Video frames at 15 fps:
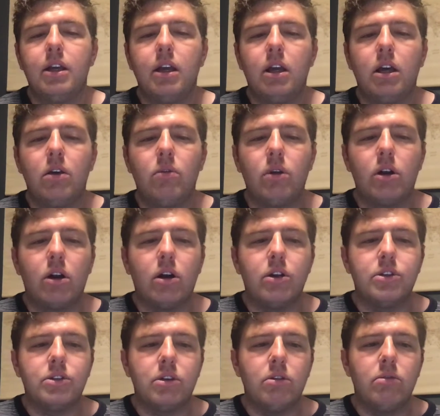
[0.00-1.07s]
Uh, we are
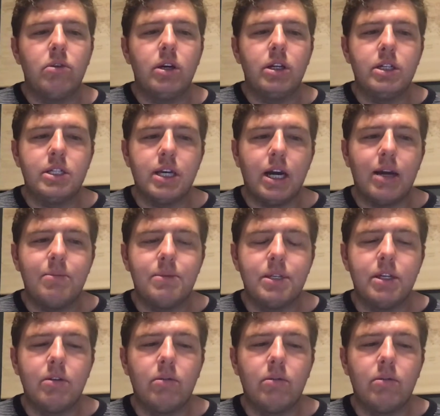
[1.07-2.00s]
also adopted.